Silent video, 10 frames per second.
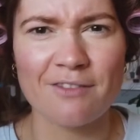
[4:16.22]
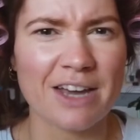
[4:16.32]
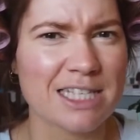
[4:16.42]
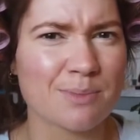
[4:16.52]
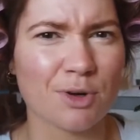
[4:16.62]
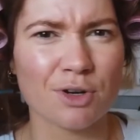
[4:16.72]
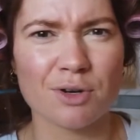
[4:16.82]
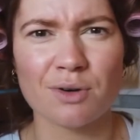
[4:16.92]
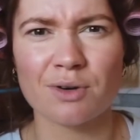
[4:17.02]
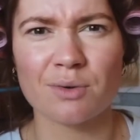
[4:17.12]

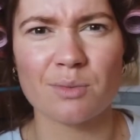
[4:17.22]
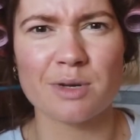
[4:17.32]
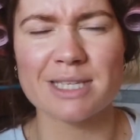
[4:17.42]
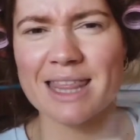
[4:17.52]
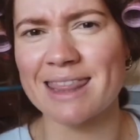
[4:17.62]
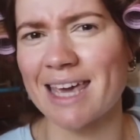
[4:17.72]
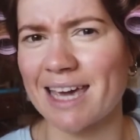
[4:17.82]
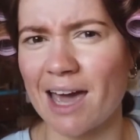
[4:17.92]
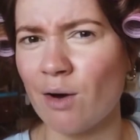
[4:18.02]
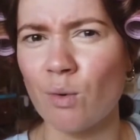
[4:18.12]
Facebook was a
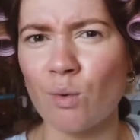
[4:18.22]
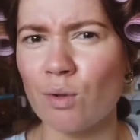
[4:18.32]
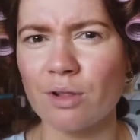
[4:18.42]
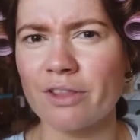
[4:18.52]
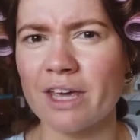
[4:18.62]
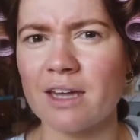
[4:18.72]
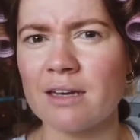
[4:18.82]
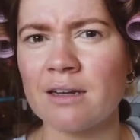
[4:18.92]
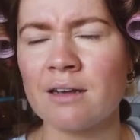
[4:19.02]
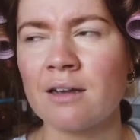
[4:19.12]
thing at all
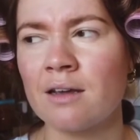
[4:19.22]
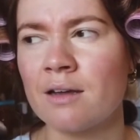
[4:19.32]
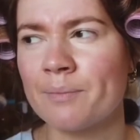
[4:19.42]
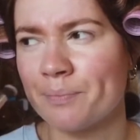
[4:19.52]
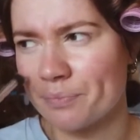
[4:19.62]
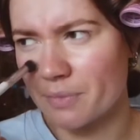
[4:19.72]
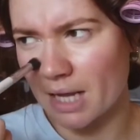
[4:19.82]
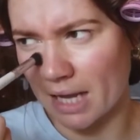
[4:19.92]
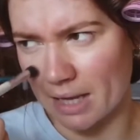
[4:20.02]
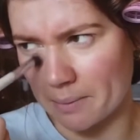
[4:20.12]
then.
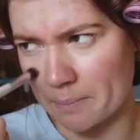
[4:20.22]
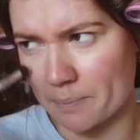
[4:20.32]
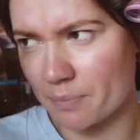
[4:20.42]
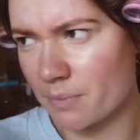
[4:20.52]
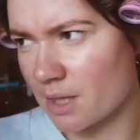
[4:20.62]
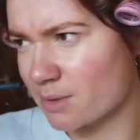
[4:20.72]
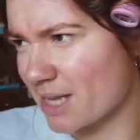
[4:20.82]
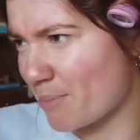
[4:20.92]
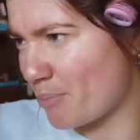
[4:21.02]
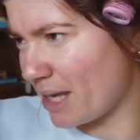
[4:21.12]
It was
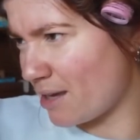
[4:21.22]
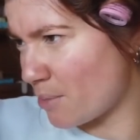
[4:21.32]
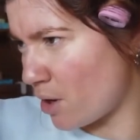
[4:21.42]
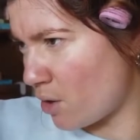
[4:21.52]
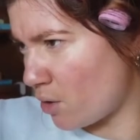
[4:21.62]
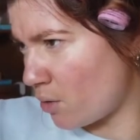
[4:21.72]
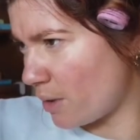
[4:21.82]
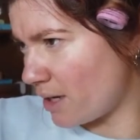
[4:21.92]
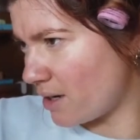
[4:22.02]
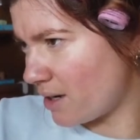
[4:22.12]
like
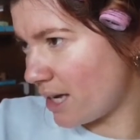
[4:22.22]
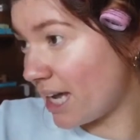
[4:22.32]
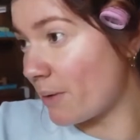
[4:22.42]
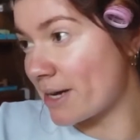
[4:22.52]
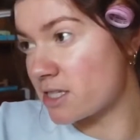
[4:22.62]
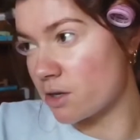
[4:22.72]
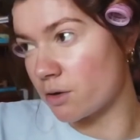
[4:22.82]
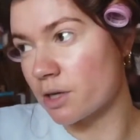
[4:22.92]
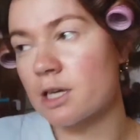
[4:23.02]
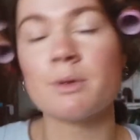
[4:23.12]
Bebo, and anyway,
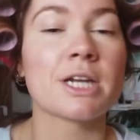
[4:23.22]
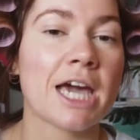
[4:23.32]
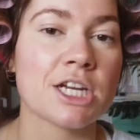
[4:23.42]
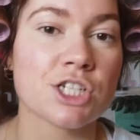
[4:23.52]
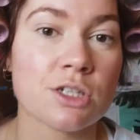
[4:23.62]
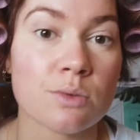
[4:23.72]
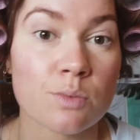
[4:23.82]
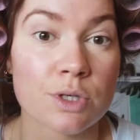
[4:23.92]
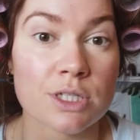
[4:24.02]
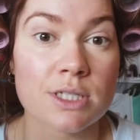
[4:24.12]
so communication
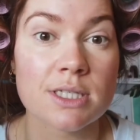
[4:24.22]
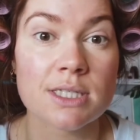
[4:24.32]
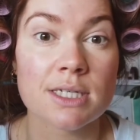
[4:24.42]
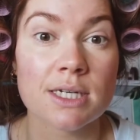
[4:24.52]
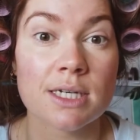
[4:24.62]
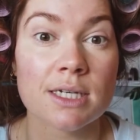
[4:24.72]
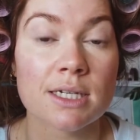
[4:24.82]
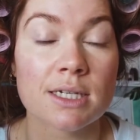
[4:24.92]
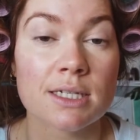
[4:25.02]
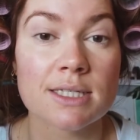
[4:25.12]
was
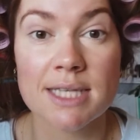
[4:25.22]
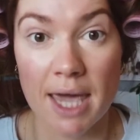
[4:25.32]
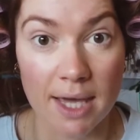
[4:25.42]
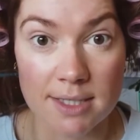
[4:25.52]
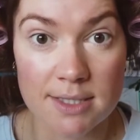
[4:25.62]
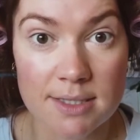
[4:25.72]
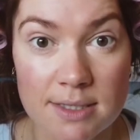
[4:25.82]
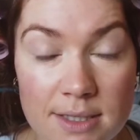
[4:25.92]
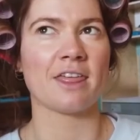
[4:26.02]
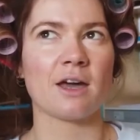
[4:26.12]
scarce.
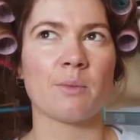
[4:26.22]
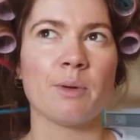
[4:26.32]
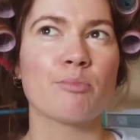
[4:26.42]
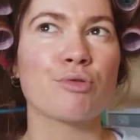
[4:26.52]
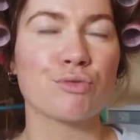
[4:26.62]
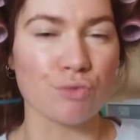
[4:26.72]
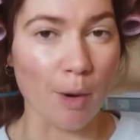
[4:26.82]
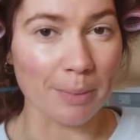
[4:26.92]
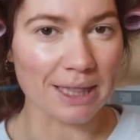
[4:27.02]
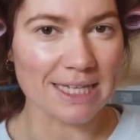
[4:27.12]
I think we
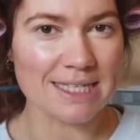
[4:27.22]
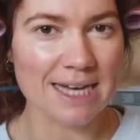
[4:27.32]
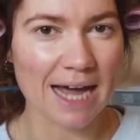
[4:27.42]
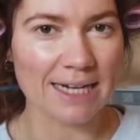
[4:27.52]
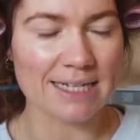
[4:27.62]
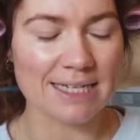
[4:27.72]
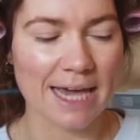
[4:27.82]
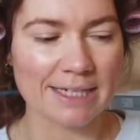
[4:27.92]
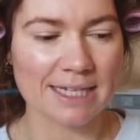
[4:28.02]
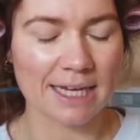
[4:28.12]
properly started
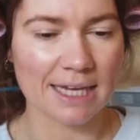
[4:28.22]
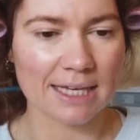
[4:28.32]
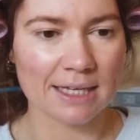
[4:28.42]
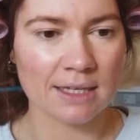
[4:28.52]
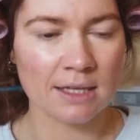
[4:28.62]
dating